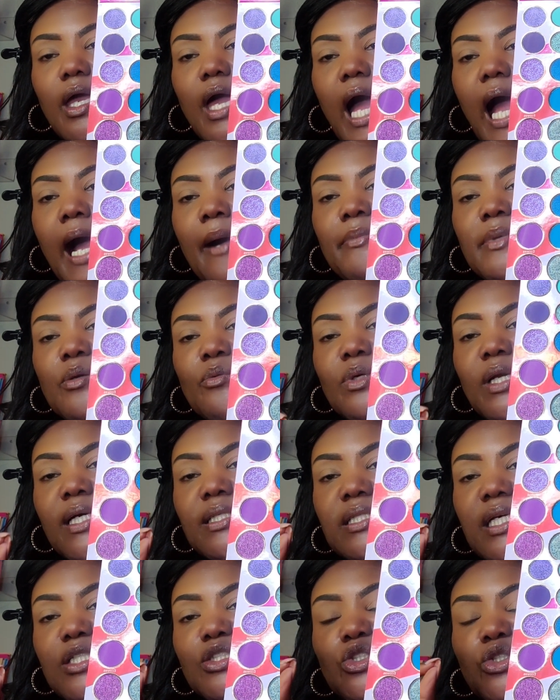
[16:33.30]
I mean, when I
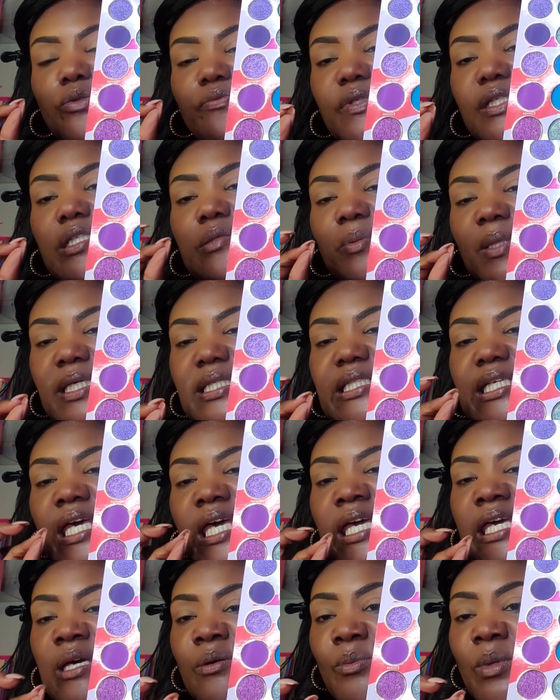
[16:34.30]
say Juvia's Place
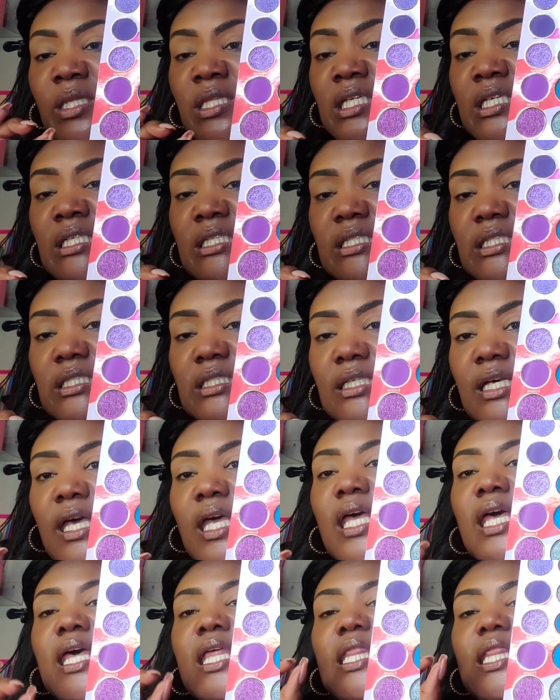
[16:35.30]
hit with this,
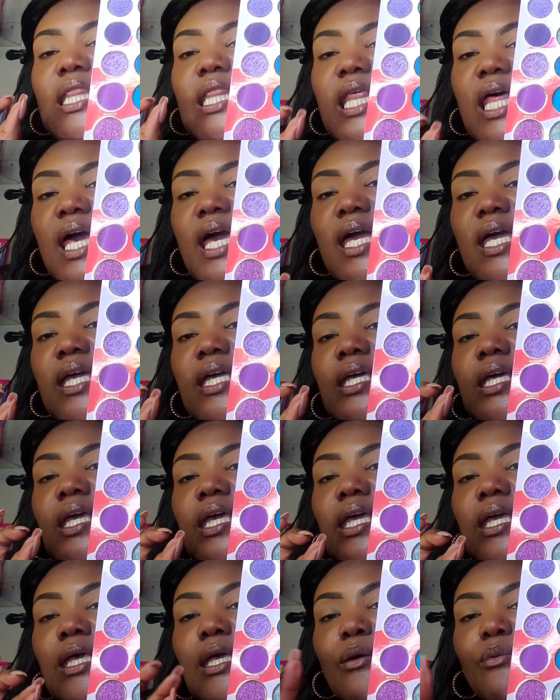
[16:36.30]
they
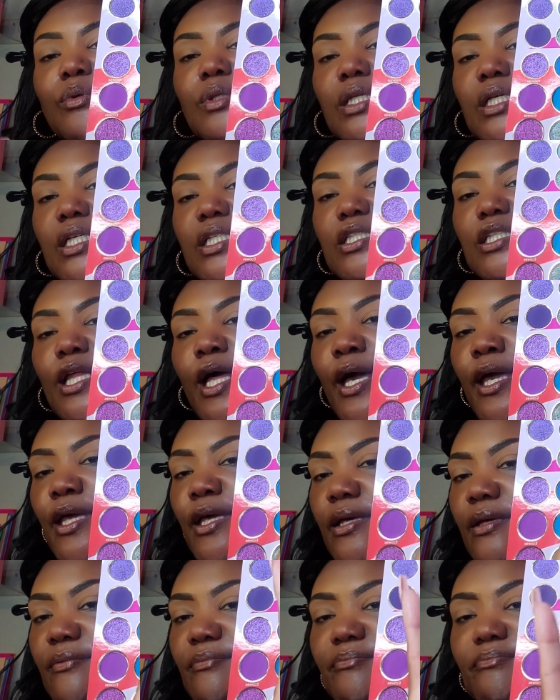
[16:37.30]
hit with this
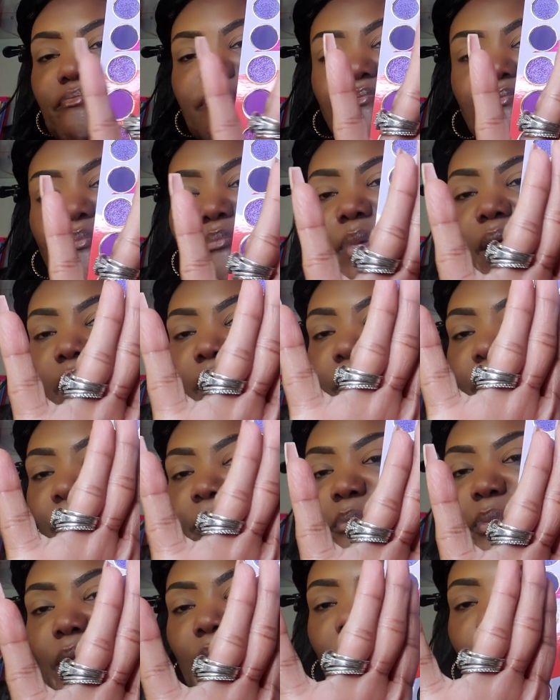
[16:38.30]
like bam,
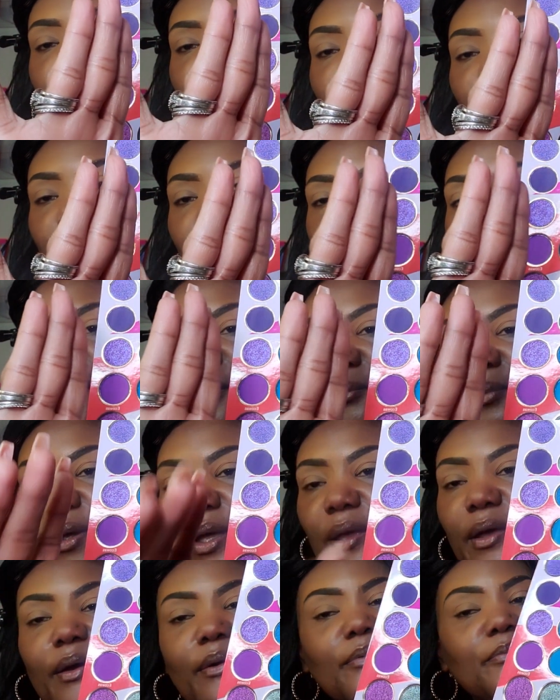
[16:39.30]
bam, bam,
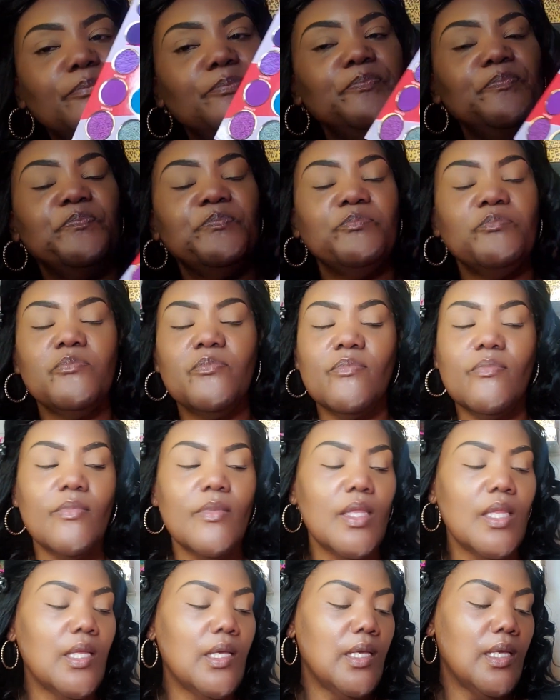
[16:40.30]
bam.
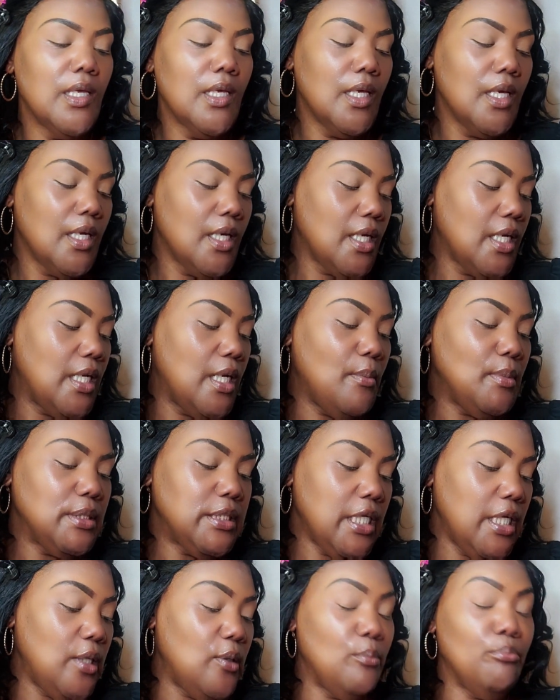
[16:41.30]
And I'm going
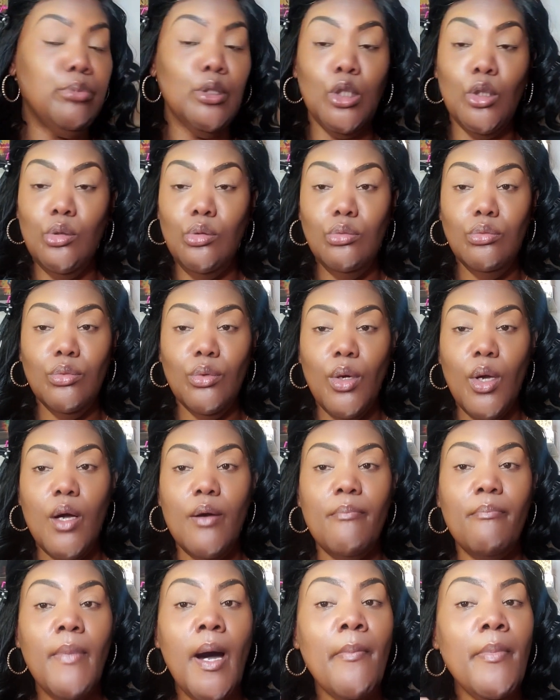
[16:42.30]
to tell you, blue.
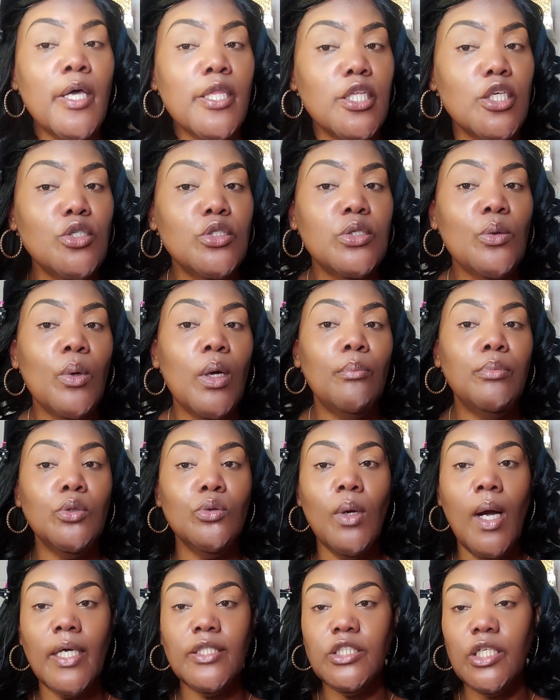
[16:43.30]
My mother used to wear blue
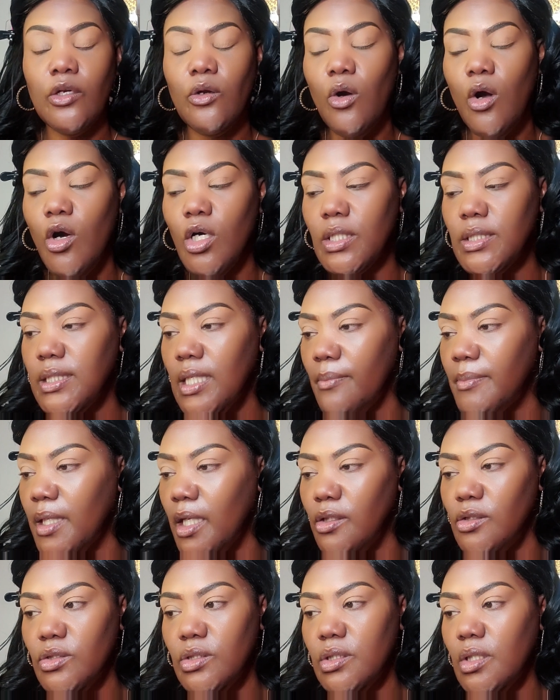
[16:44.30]
eyeshadow all the time, and
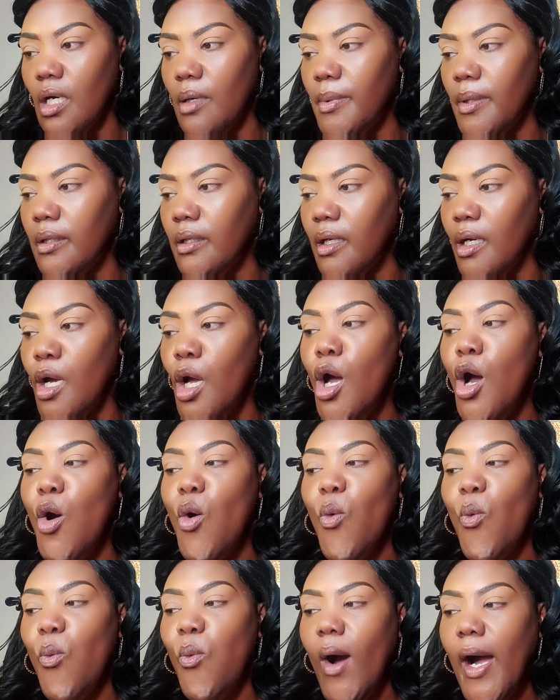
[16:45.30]
I used to talk about her.
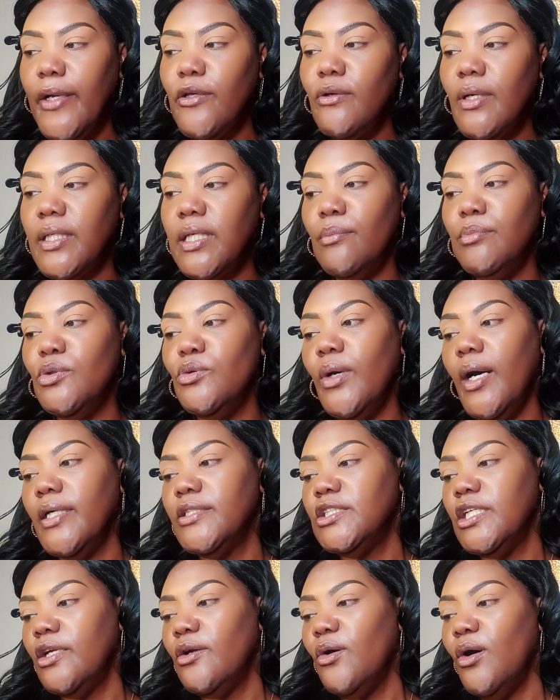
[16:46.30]
Why you got that blue
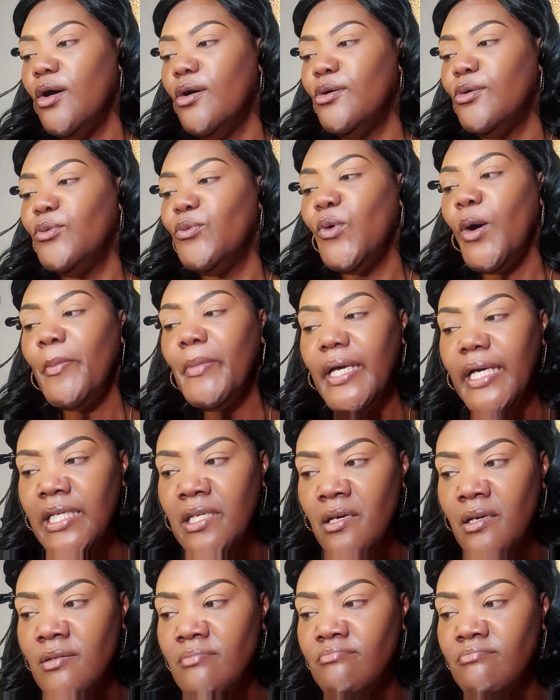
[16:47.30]
eyeshadow on, woman?